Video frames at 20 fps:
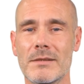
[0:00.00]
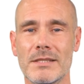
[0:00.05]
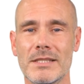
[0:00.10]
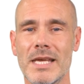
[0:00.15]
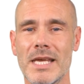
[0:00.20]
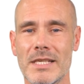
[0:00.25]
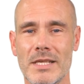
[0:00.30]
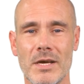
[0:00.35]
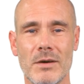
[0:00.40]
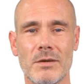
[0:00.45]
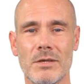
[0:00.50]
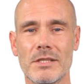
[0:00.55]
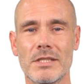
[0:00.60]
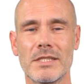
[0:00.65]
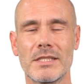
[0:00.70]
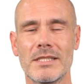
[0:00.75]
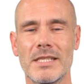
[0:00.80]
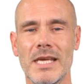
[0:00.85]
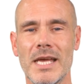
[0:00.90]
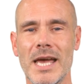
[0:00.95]

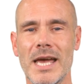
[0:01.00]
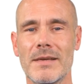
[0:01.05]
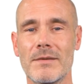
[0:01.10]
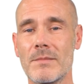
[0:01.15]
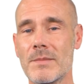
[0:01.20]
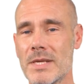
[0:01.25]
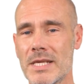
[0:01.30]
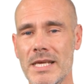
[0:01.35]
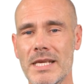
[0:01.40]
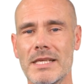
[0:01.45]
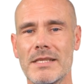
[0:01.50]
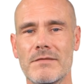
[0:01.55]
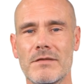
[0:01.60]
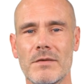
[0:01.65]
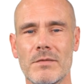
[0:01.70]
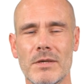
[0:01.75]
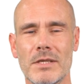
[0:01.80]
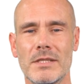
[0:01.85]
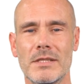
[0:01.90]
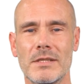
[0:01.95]
psychologist and
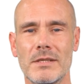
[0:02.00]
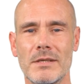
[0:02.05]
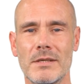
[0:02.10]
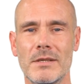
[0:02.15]
behaviorist.